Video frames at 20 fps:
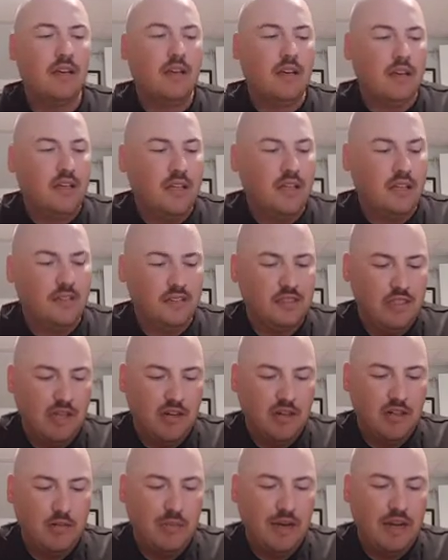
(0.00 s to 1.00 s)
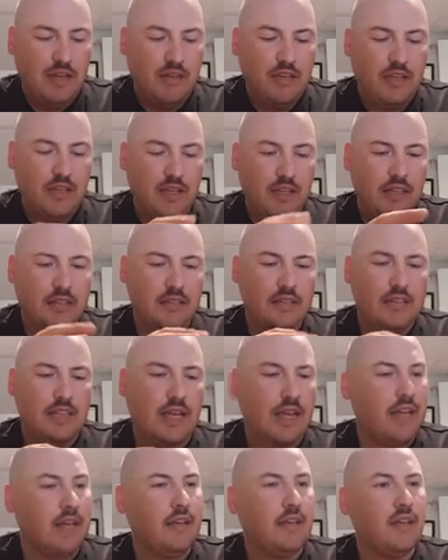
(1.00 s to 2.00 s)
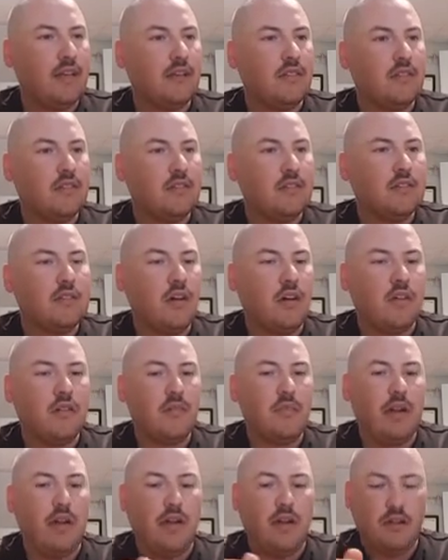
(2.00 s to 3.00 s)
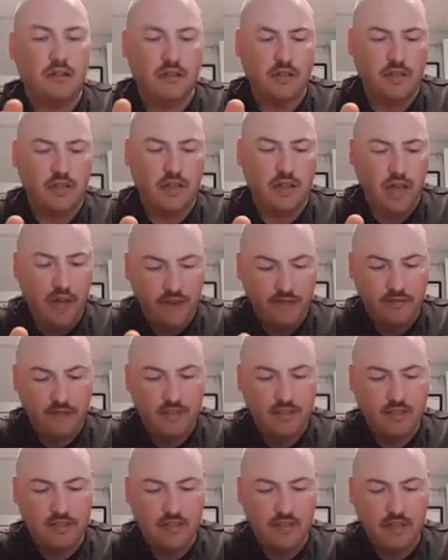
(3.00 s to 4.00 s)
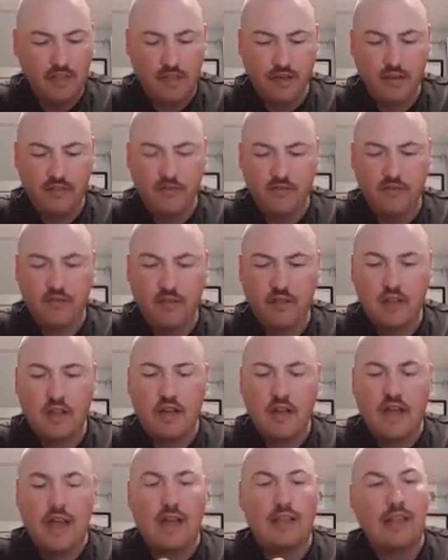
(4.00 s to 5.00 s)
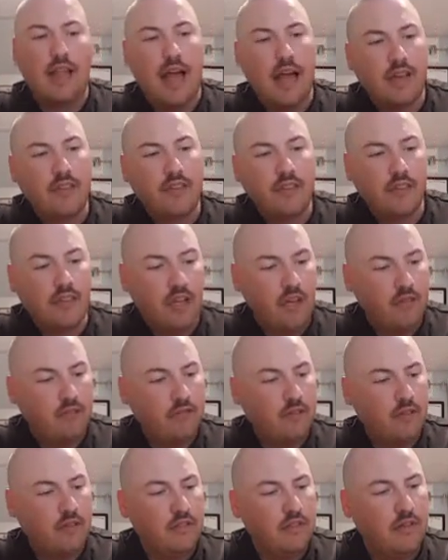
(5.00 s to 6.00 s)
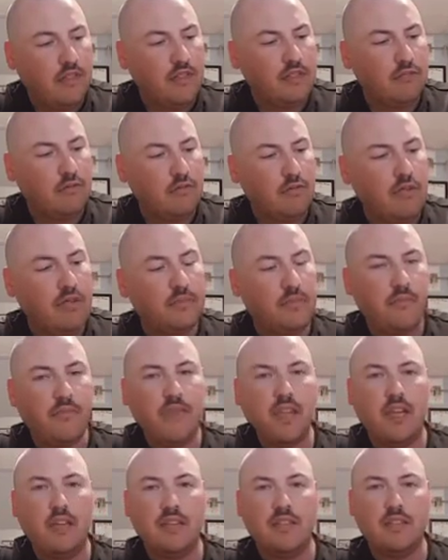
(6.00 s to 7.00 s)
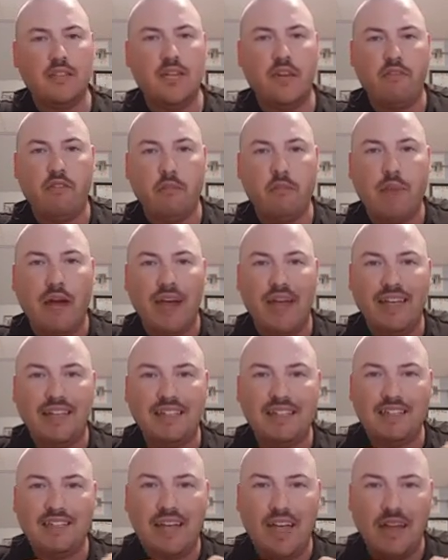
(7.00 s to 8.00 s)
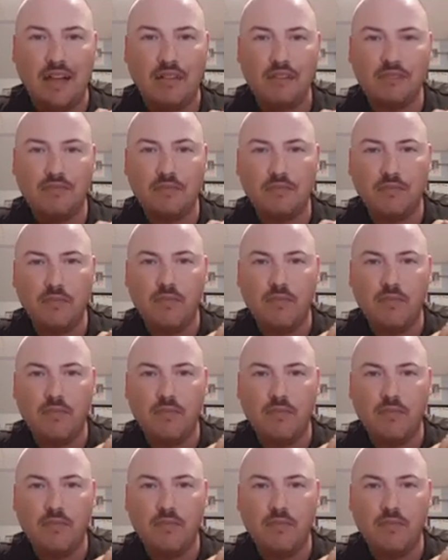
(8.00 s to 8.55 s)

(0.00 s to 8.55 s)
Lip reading: Let's talk about the inside here. Let's talk about the cover itself. I like the cover on this one. It does have a paste down